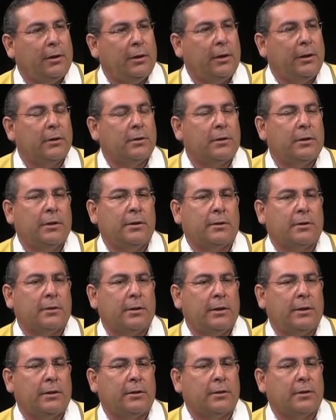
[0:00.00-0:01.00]
It, it's
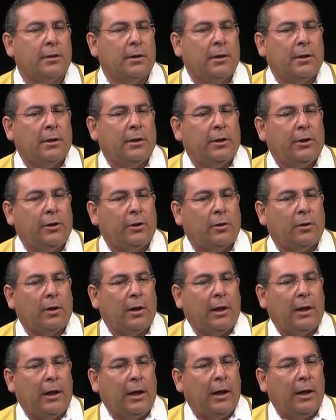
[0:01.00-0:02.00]
it's you know,
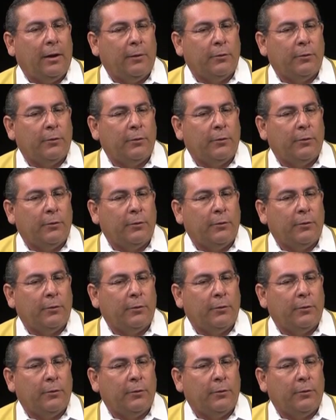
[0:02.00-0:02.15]
I,